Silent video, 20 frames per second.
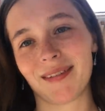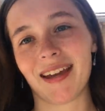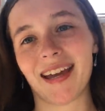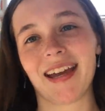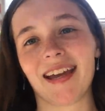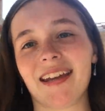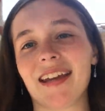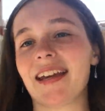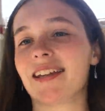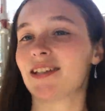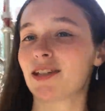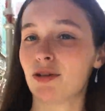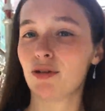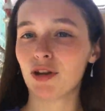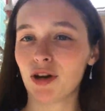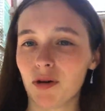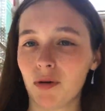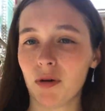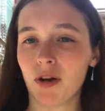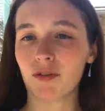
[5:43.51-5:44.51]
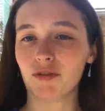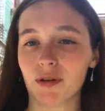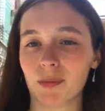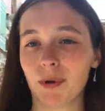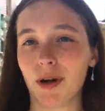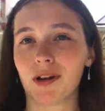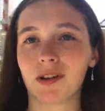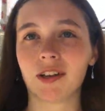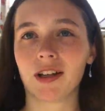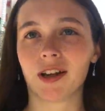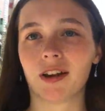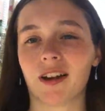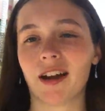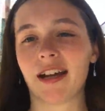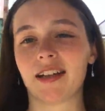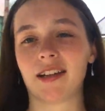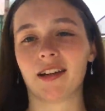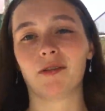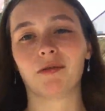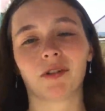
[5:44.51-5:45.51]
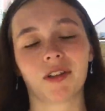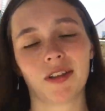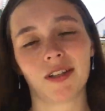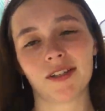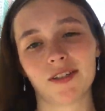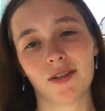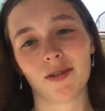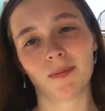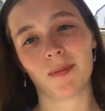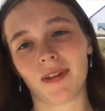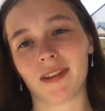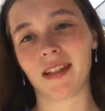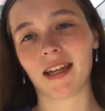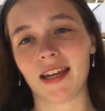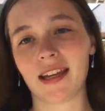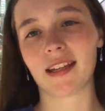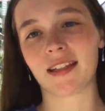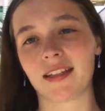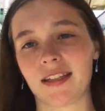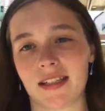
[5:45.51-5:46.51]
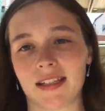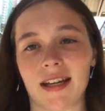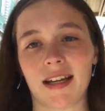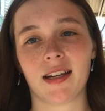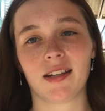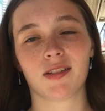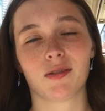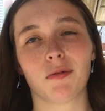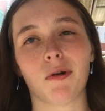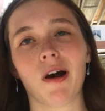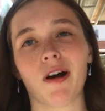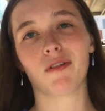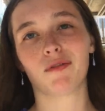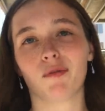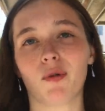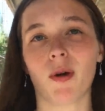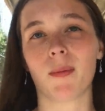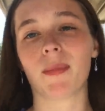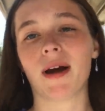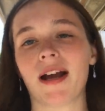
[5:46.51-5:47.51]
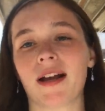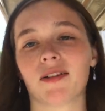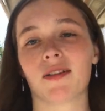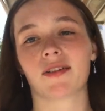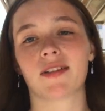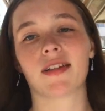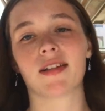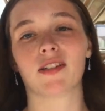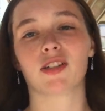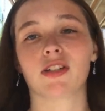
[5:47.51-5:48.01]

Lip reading: And as you know from earlier, I did a really stupid thing and decided to walk 4 miles in